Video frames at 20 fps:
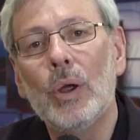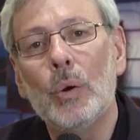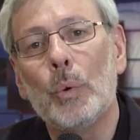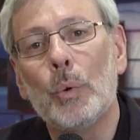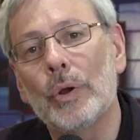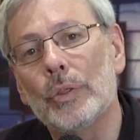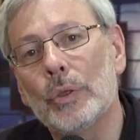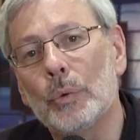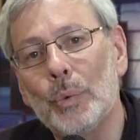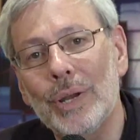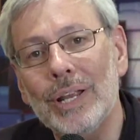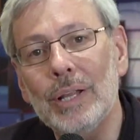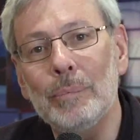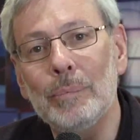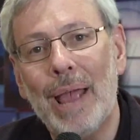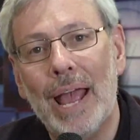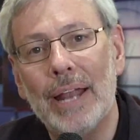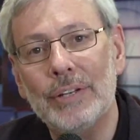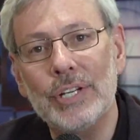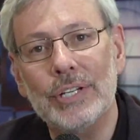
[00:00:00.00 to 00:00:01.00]
Where the real
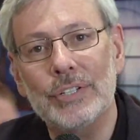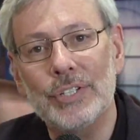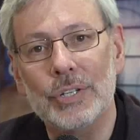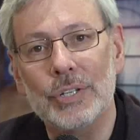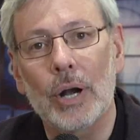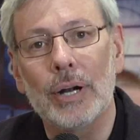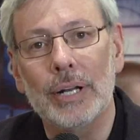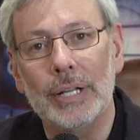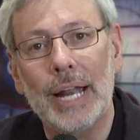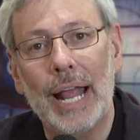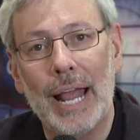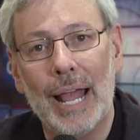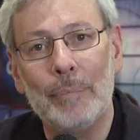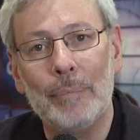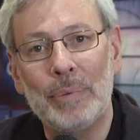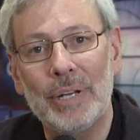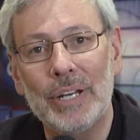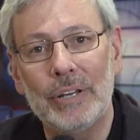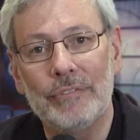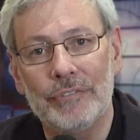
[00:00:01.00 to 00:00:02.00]
magic started
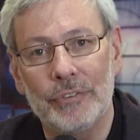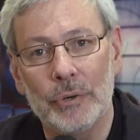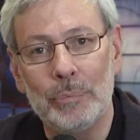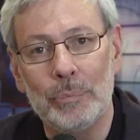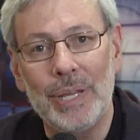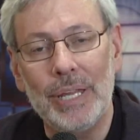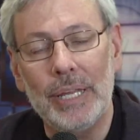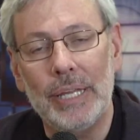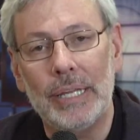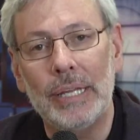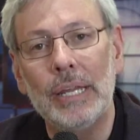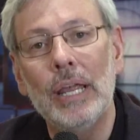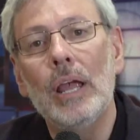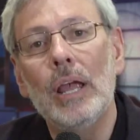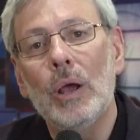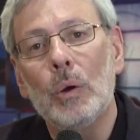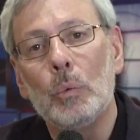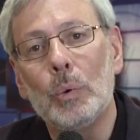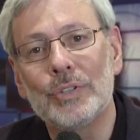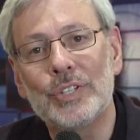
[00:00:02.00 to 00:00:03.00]
happening for me
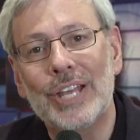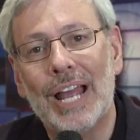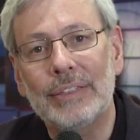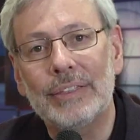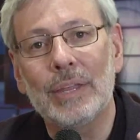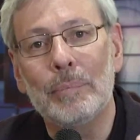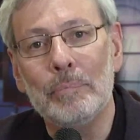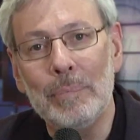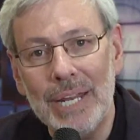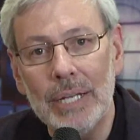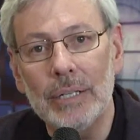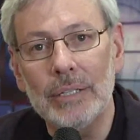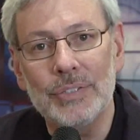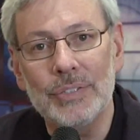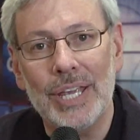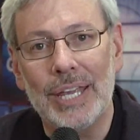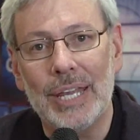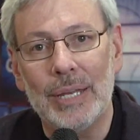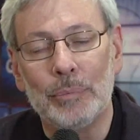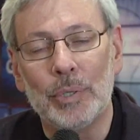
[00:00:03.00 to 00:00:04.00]
was at the meal
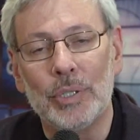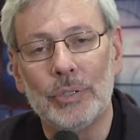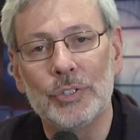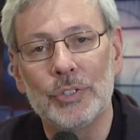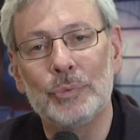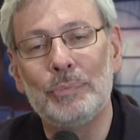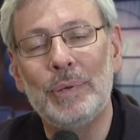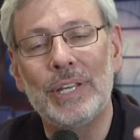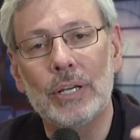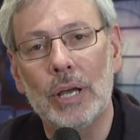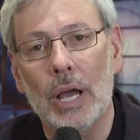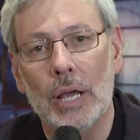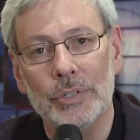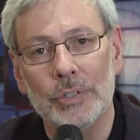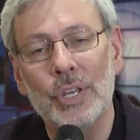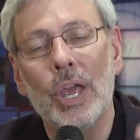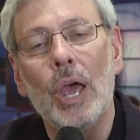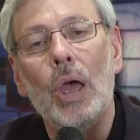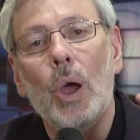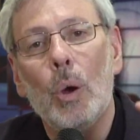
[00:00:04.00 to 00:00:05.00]
tables,
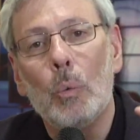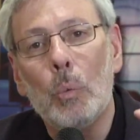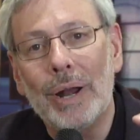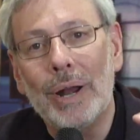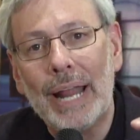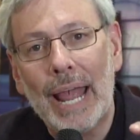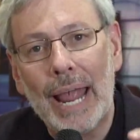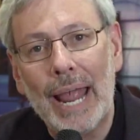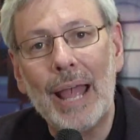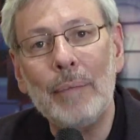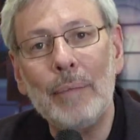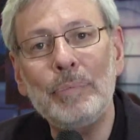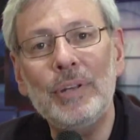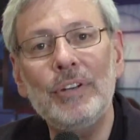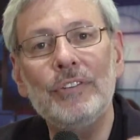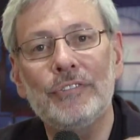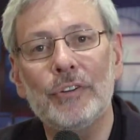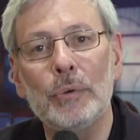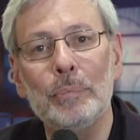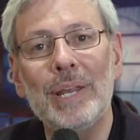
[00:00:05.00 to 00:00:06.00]
because what
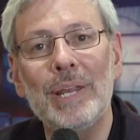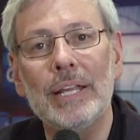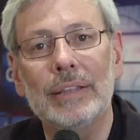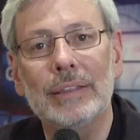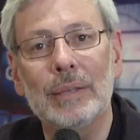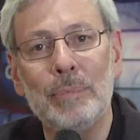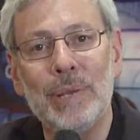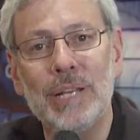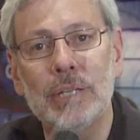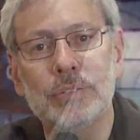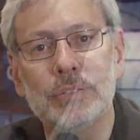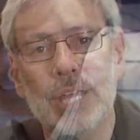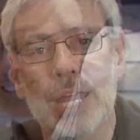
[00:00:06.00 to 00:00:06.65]
happened for me at the meal